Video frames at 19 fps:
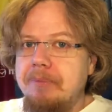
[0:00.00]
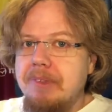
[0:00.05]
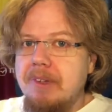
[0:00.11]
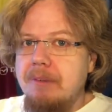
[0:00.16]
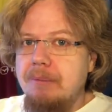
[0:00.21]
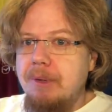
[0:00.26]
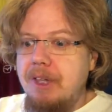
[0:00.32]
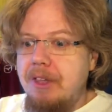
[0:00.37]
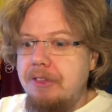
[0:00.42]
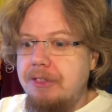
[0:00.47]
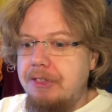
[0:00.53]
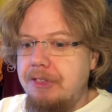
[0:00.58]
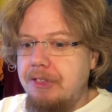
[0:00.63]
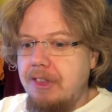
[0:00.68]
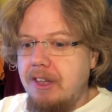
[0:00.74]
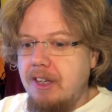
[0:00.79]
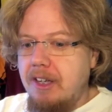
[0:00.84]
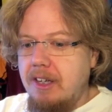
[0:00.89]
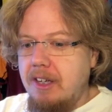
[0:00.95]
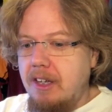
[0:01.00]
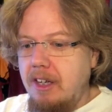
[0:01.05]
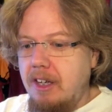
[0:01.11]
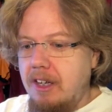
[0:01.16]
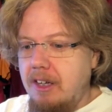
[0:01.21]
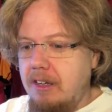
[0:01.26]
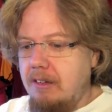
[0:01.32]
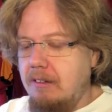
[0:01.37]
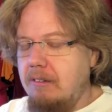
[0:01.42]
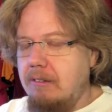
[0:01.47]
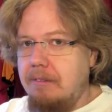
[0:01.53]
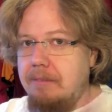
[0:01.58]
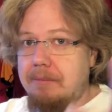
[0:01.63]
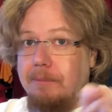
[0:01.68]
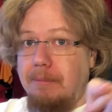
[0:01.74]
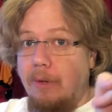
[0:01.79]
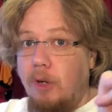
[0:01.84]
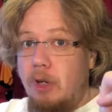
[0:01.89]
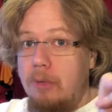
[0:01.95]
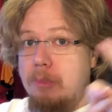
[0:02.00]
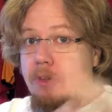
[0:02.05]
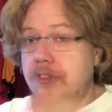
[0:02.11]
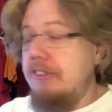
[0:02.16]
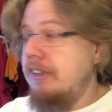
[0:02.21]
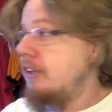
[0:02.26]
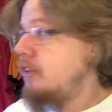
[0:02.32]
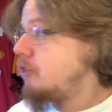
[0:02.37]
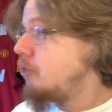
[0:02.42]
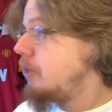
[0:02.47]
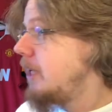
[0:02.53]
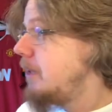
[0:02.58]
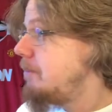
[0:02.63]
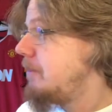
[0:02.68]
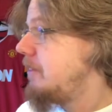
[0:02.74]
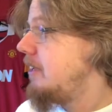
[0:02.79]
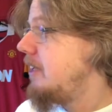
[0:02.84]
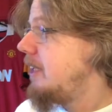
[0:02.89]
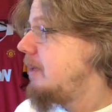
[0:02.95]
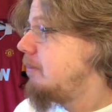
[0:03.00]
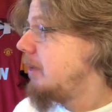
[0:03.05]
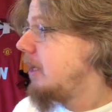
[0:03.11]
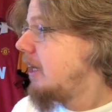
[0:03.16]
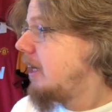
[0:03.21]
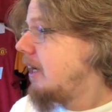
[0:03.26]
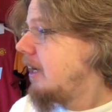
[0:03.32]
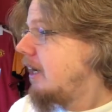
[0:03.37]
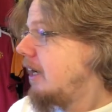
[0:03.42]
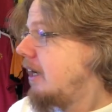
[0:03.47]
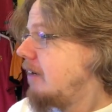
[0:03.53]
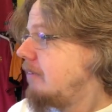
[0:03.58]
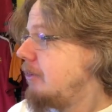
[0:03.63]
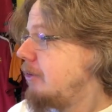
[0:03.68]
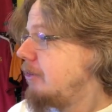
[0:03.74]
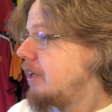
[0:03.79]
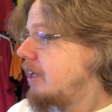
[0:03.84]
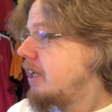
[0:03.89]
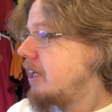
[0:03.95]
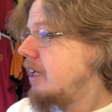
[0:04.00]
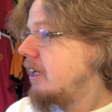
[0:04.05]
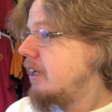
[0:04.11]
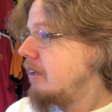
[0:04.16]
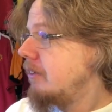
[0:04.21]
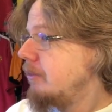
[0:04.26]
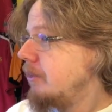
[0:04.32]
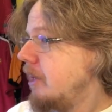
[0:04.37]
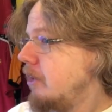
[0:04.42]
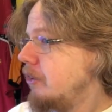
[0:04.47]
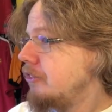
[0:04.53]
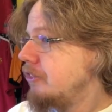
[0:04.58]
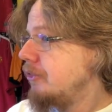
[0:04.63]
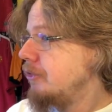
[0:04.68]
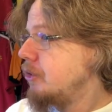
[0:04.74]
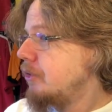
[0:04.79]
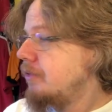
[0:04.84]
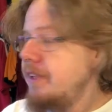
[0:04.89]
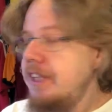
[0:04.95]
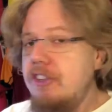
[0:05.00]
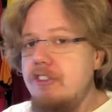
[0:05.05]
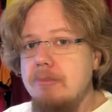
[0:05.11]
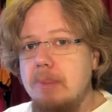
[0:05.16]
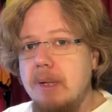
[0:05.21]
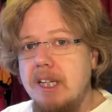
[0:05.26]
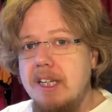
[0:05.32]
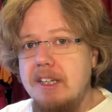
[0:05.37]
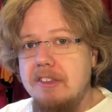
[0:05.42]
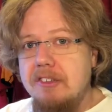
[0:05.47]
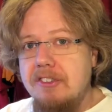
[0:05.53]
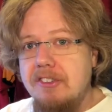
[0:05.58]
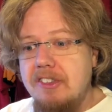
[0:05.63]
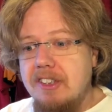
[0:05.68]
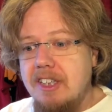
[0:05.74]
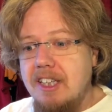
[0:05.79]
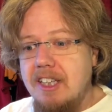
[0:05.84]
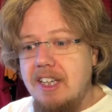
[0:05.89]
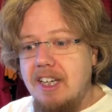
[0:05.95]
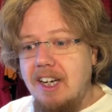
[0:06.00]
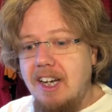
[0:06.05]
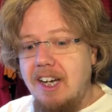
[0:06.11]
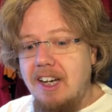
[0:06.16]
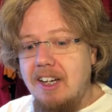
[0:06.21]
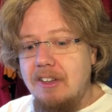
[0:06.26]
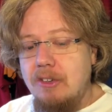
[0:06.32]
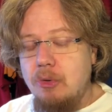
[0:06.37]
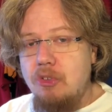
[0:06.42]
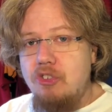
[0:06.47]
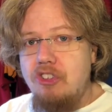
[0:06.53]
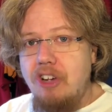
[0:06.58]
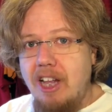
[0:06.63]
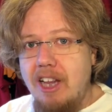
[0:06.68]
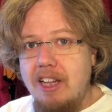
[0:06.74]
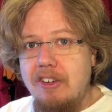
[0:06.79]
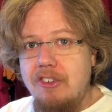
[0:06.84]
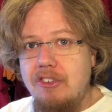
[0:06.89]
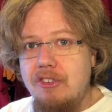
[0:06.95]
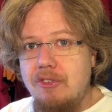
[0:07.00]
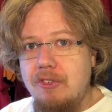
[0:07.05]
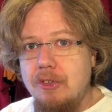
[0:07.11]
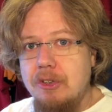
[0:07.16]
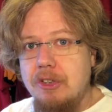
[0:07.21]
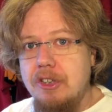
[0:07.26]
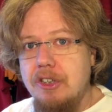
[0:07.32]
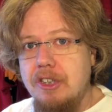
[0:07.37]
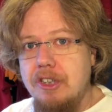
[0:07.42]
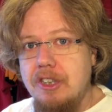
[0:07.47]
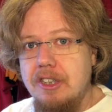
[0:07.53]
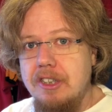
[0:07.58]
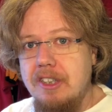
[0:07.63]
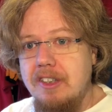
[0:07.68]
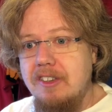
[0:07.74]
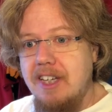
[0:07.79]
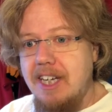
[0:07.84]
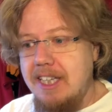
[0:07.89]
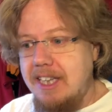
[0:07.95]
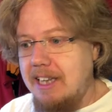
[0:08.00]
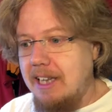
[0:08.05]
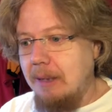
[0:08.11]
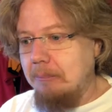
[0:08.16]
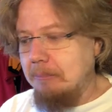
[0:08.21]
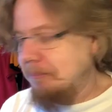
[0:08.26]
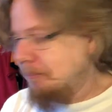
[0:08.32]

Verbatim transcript: with uh, almost a dream team we were uh, lots of Norwegian players uh, to challenge for the title